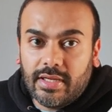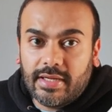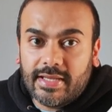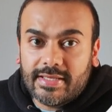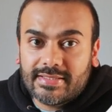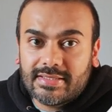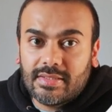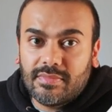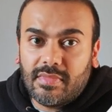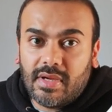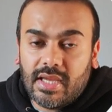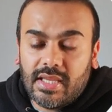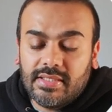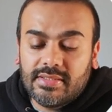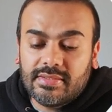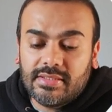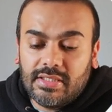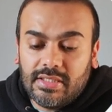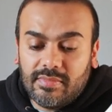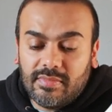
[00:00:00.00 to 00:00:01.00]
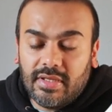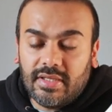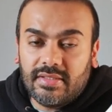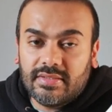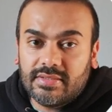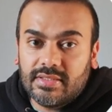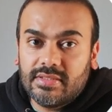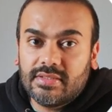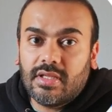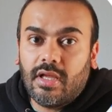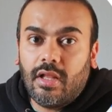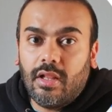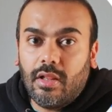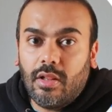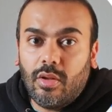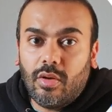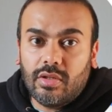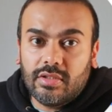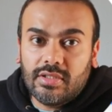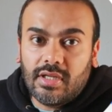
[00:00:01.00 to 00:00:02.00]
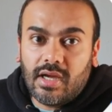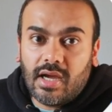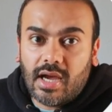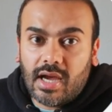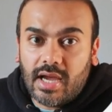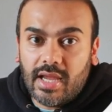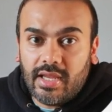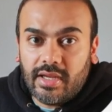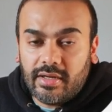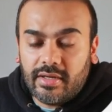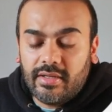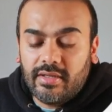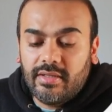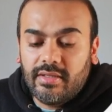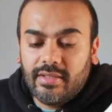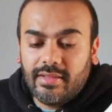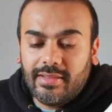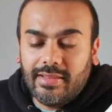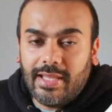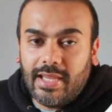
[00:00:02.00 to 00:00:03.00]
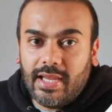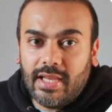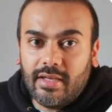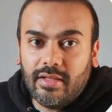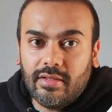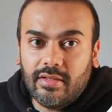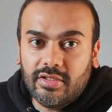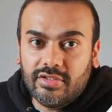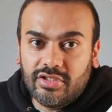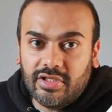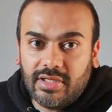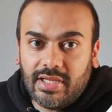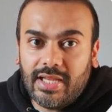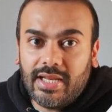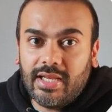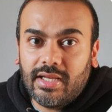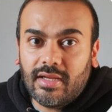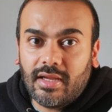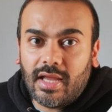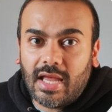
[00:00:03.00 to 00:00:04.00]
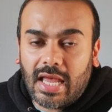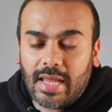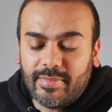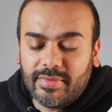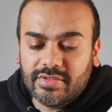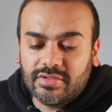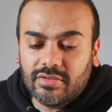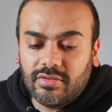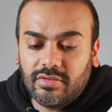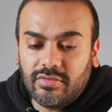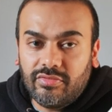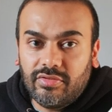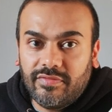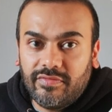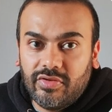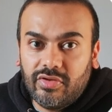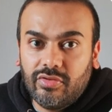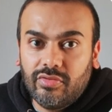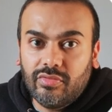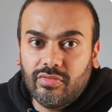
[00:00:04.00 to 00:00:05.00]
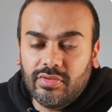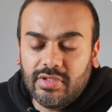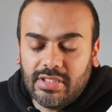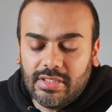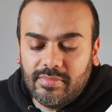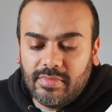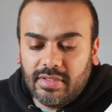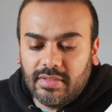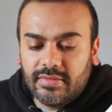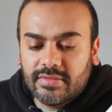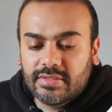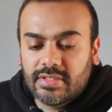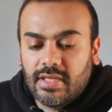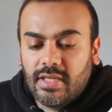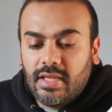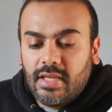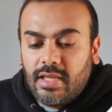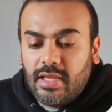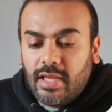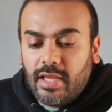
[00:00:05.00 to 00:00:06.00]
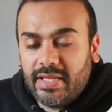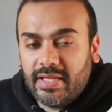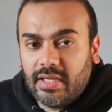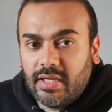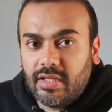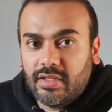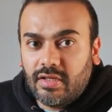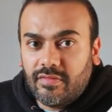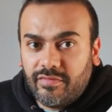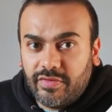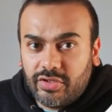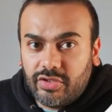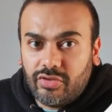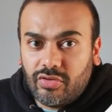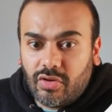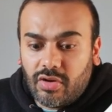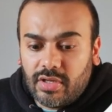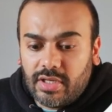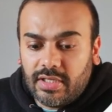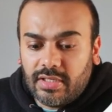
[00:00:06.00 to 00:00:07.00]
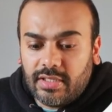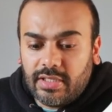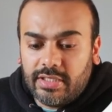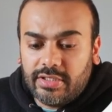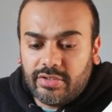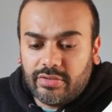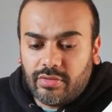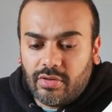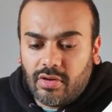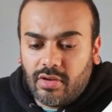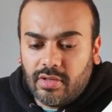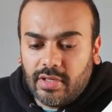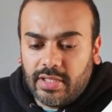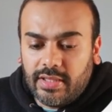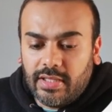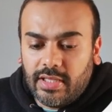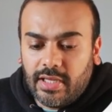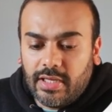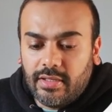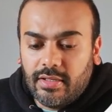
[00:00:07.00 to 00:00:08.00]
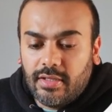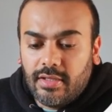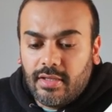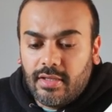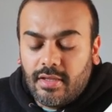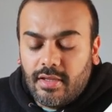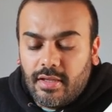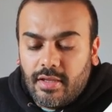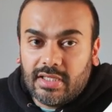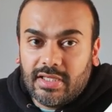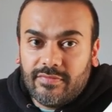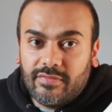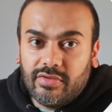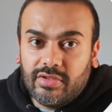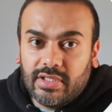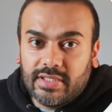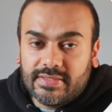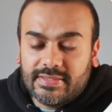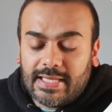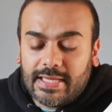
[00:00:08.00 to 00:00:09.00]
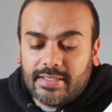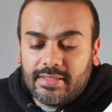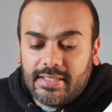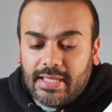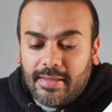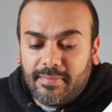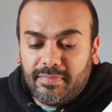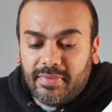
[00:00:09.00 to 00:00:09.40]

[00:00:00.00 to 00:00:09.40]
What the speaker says: customized emails is a lot higher than the generic Amazon review emails. I'll make another video on it later on, and then I can give you the exact